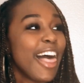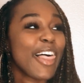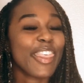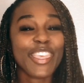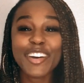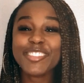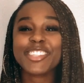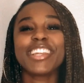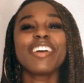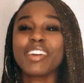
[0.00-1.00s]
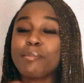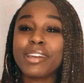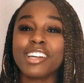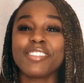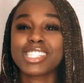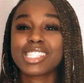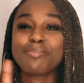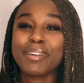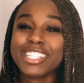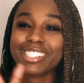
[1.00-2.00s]
They gonna get on my nerve,
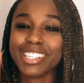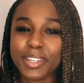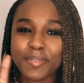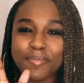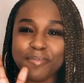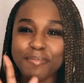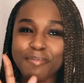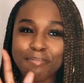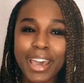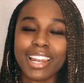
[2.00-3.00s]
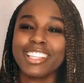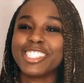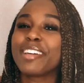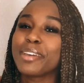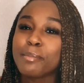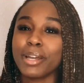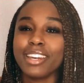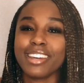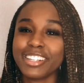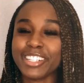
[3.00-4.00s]
especially MADLYN. She could get on my
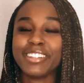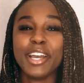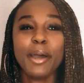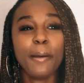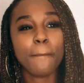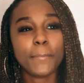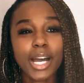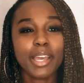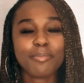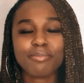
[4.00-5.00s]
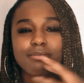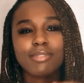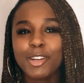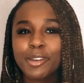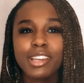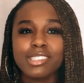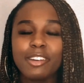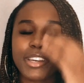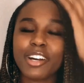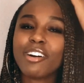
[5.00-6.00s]
nerve, but I can get into that
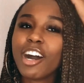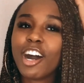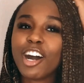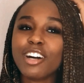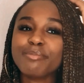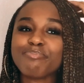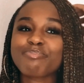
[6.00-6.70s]
right now.